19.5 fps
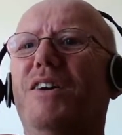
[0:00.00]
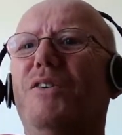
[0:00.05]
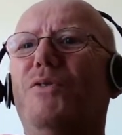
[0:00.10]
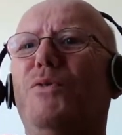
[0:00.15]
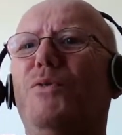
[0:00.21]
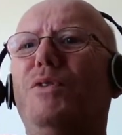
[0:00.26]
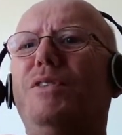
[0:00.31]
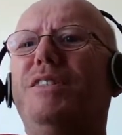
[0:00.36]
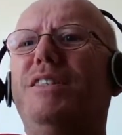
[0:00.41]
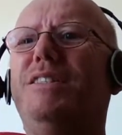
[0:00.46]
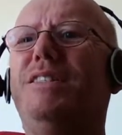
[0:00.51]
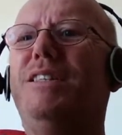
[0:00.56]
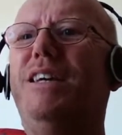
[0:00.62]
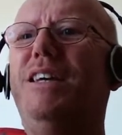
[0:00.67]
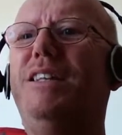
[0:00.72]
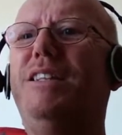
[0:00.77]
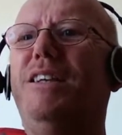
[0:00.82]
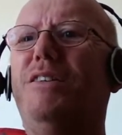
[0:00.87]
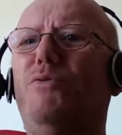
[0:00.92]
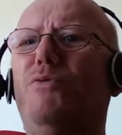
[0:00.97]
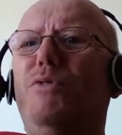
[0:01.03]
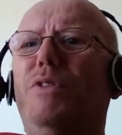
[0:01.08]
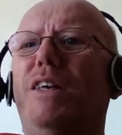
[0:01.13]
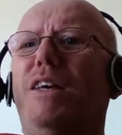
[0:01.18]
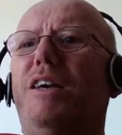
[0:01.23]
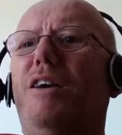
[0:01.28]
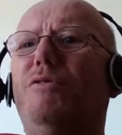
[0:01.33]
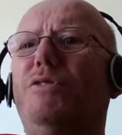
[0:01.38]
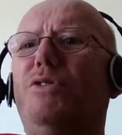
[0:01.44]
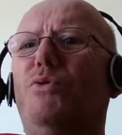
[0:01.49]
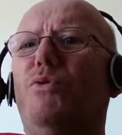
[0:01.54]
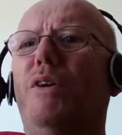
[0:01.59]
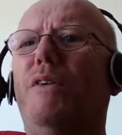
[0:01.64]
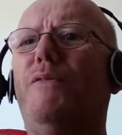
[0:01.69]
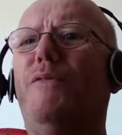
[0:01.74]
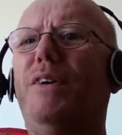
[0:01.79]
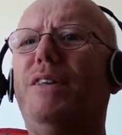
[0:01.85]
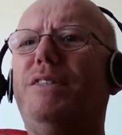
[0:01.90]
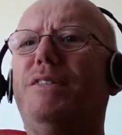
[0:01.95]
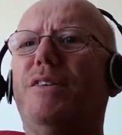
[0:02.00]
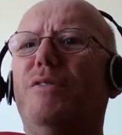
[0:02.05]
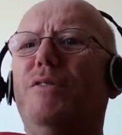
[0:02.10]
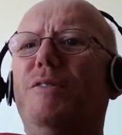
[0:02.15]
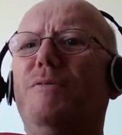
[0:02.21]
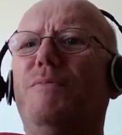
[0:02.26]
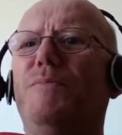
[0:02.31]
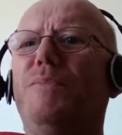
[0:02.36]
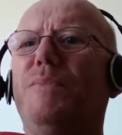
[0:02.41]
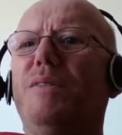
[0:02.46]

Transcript: Who was it saying that? Oh, that goes quite fast, though.